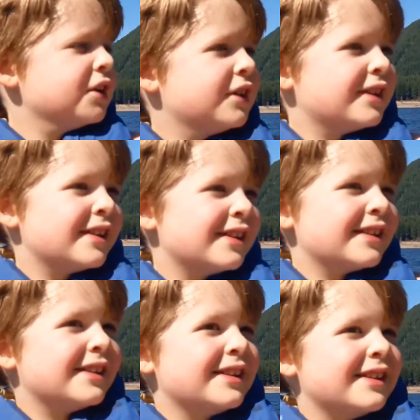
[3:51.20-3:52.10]
Alright, I'll
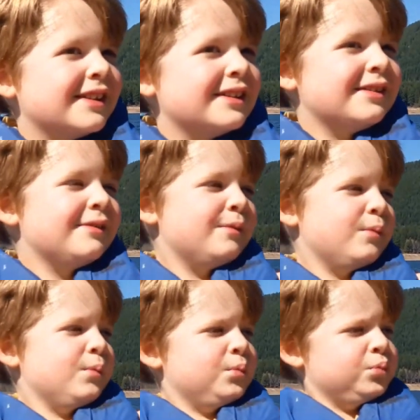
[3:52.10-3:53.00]
get to shore.
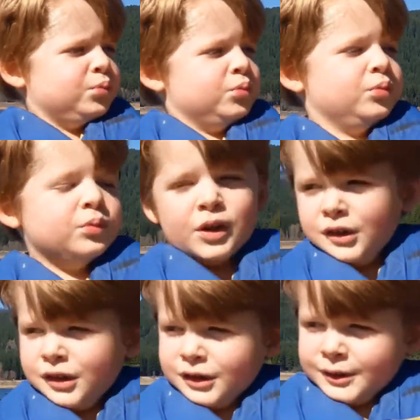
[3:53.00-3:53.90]
Good
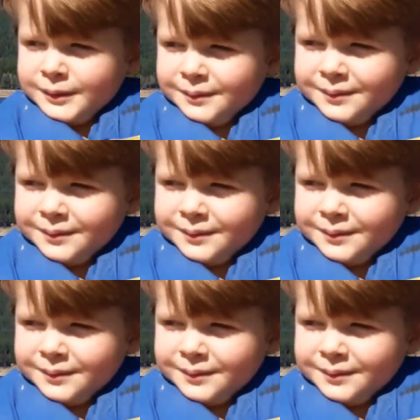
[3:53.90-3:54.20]
job, you got us